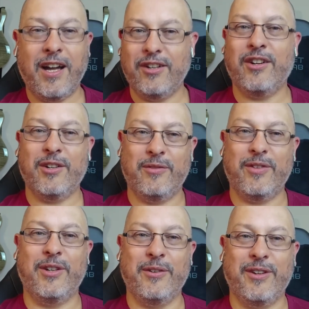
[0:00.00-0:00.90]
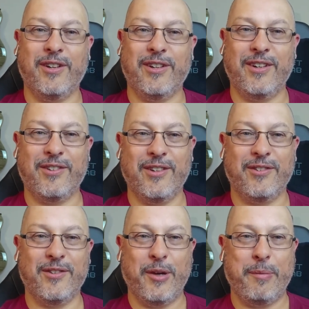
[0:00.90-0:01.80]
a lot of fun doing a lot of research
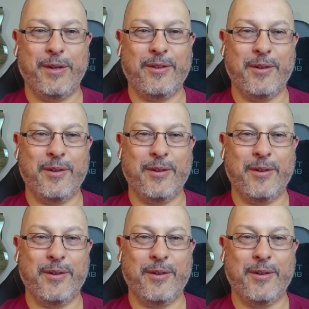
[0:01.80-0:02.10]
on topics that